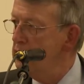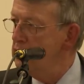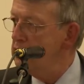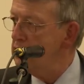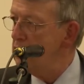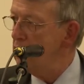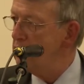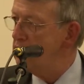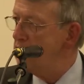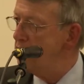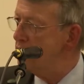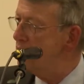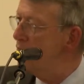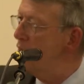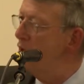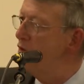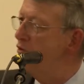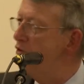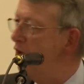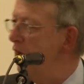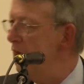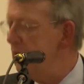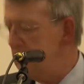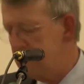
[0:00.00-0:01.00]
So just in a
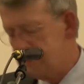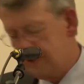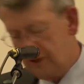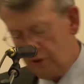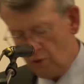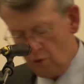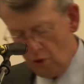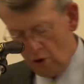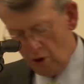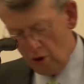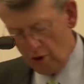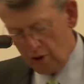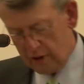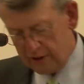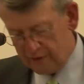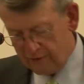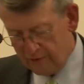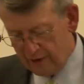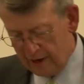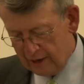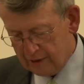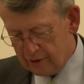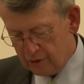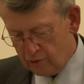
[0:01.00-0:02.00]
fantasy world,
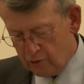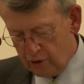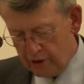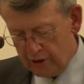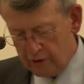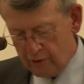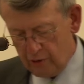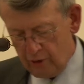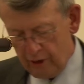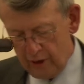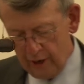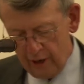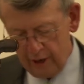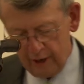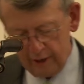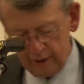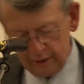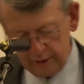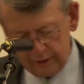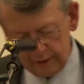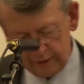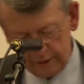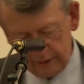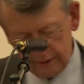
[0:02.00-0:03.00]
if I could
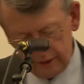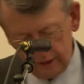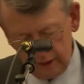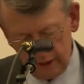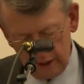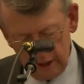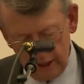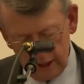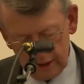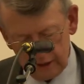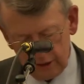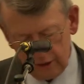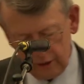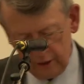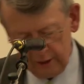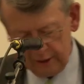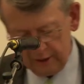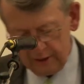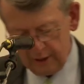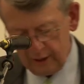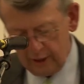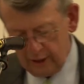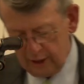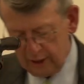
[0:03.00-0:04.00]
recreate theological
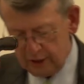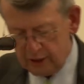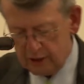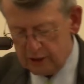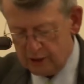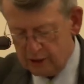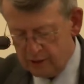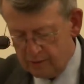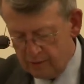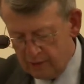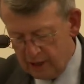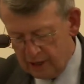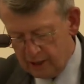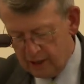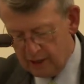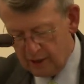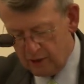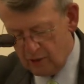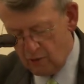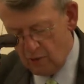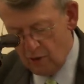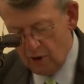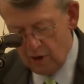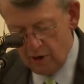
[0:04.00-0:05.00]
education and make it
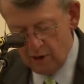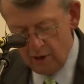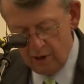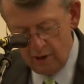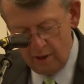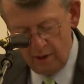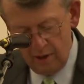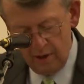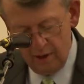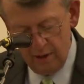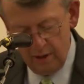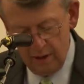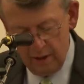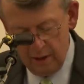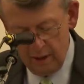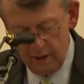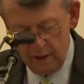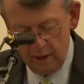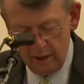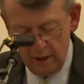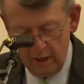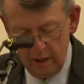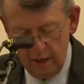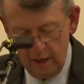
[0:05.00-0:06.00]
the way
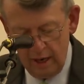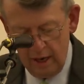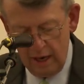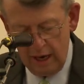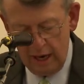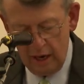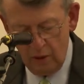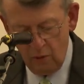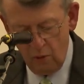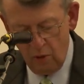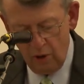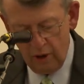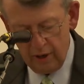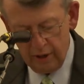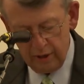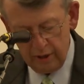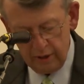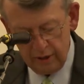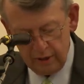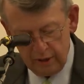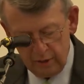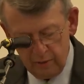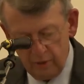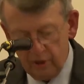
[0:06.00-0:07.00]
I wanted
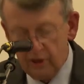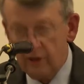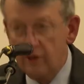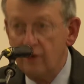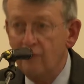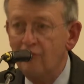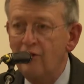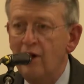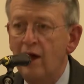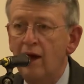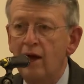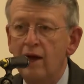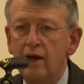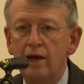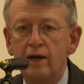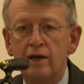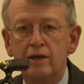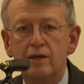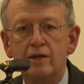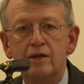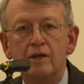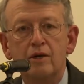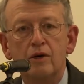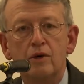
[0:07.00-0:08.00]
it to be, if I
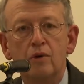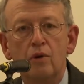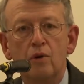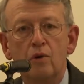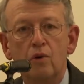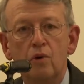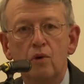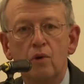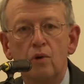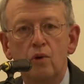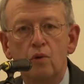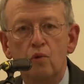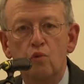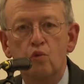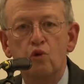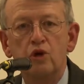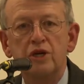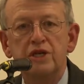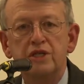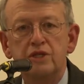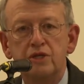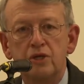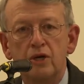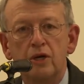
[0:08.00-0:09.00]
had the
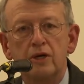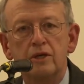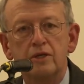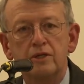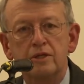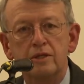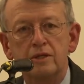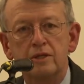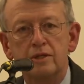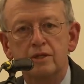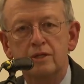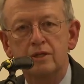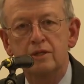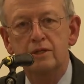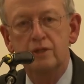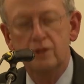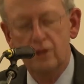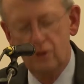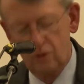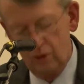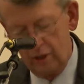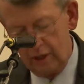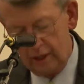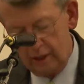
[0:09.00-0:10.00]
resources to
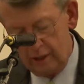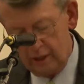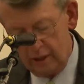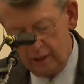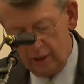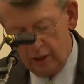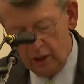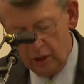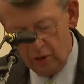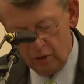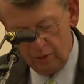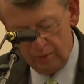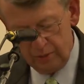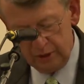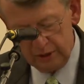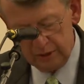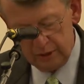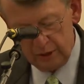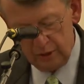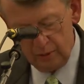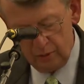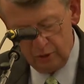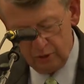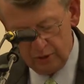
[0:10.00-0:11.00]
create a new
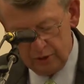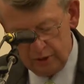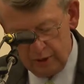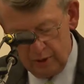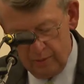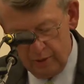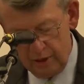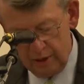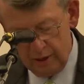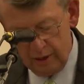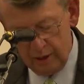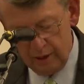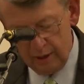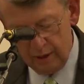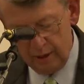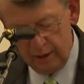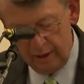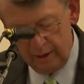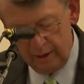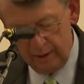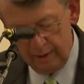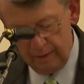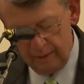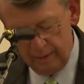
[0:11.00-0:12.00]
Episcopal
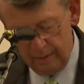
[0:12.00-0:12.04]
seminary,